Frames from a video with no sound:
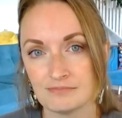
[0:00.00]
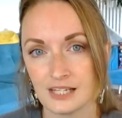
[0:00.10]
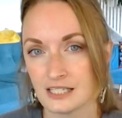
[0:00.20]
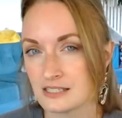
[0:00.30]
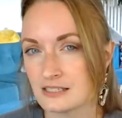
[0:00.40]

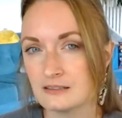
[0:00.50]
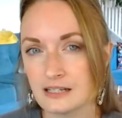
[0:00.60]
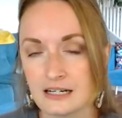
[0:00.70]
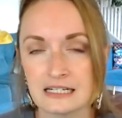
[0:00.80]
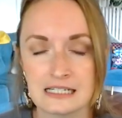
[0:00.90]
that's still
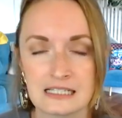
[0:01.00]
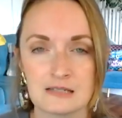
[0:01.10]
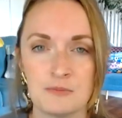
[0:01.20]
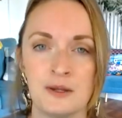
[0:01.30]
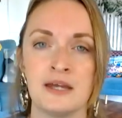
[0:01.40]
carrying
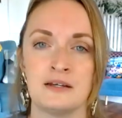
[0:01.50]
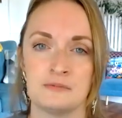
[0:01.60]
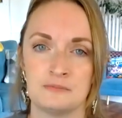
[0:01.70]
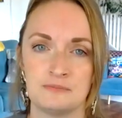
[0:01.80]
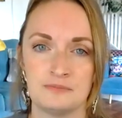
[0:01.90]
some pain.
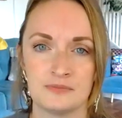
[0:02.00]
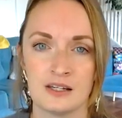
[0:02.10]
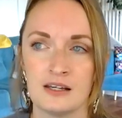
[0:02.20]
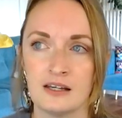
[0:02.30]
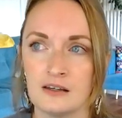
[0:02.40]

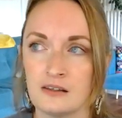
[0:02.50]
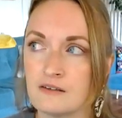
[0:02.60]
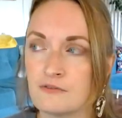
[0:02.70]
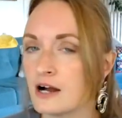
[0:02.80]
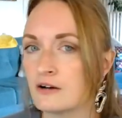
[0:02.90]
And
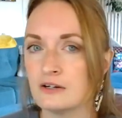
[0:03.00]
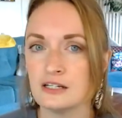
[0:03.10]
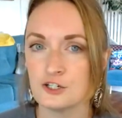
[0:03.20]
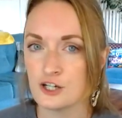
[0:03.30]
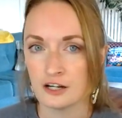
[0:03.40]
therefore, I don't need
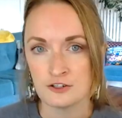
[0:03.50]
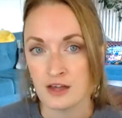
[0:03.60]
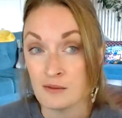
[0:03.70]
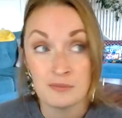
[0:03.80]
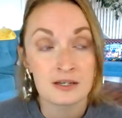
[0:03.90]
to judge
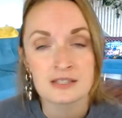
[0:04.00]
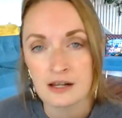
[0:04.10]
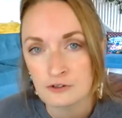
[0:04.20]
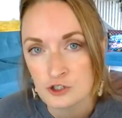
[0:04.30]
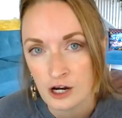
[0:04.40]
them because I
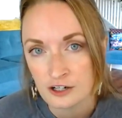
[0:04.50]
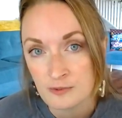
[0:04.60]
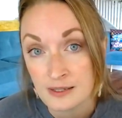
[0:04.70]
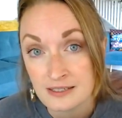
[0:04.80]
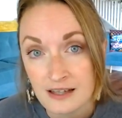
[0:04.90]
don't judge
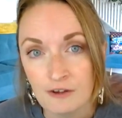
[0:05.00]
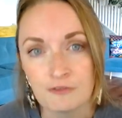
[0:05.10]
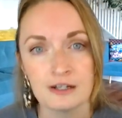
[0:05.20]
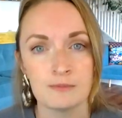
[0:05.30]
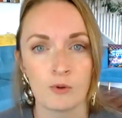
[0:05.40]
myself
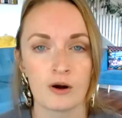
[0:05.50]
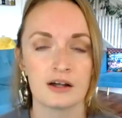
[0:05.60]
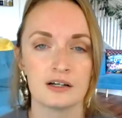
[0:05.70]
anymore.